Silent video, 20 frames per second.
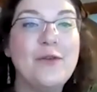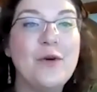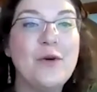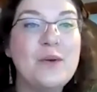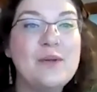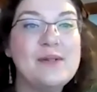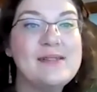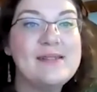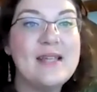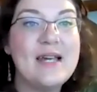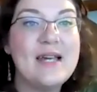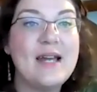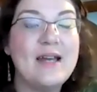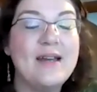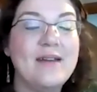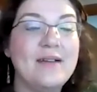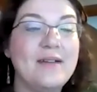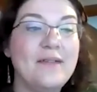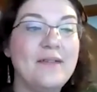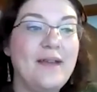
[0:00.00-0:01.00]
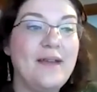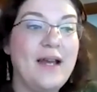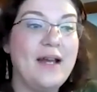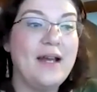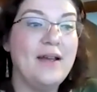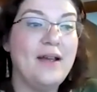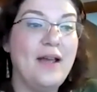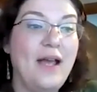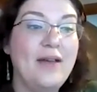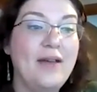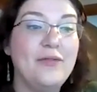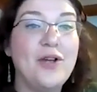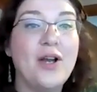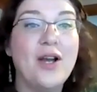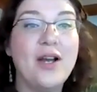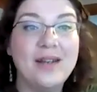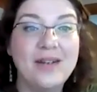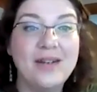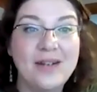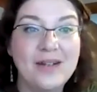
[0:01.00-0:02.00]
folks that have
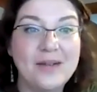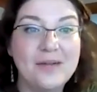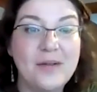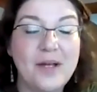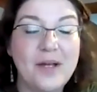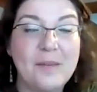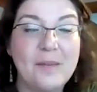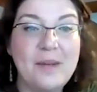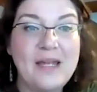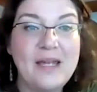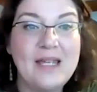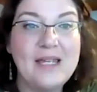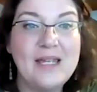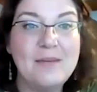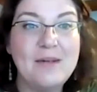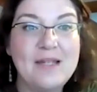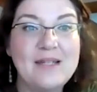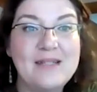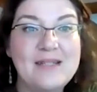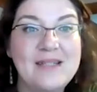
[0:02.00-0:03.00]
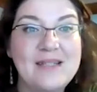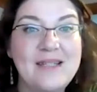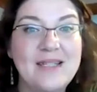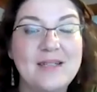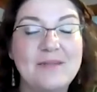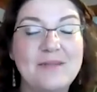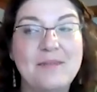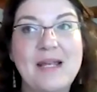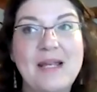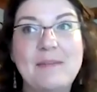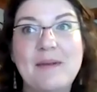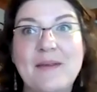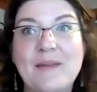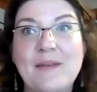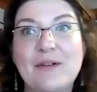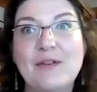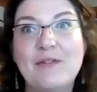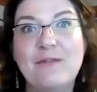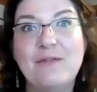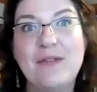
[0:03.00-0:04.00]
gotten a PEBT and maybe
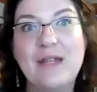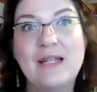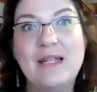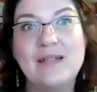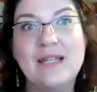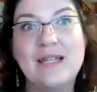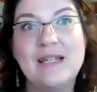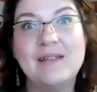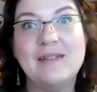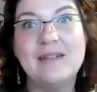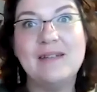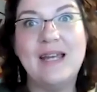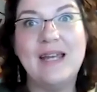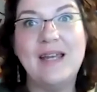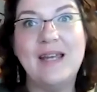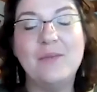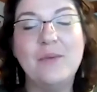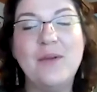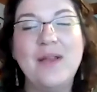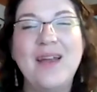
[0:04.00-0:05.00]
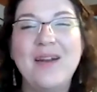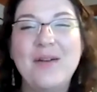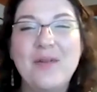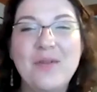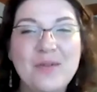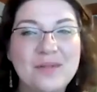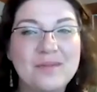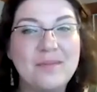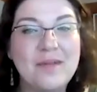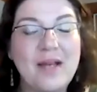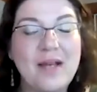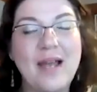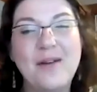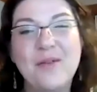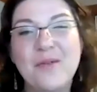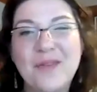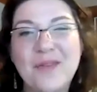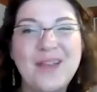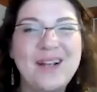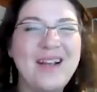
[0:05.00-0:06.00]
they're feeling like, well, I
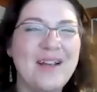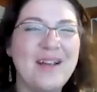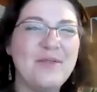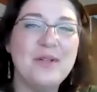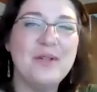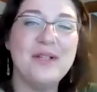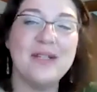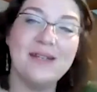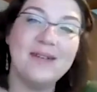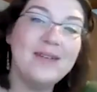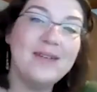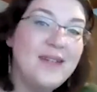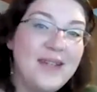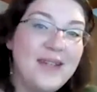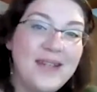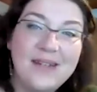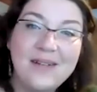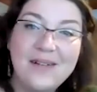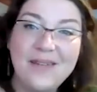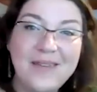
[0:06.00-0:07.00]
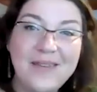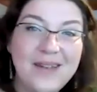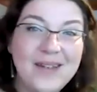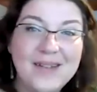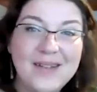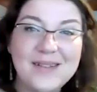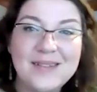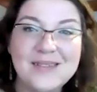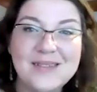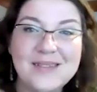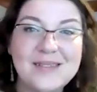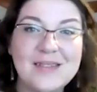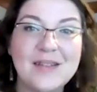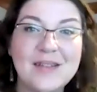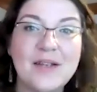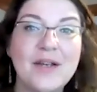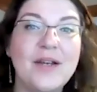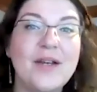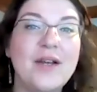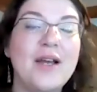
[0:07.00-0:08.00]
don't think I really need this.
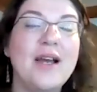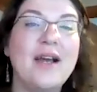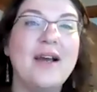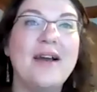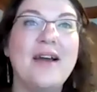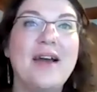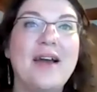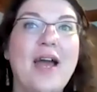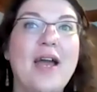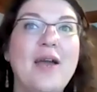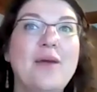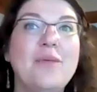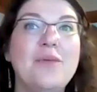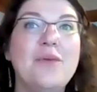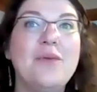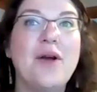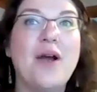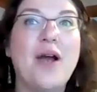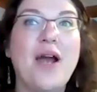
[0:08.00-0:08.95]
I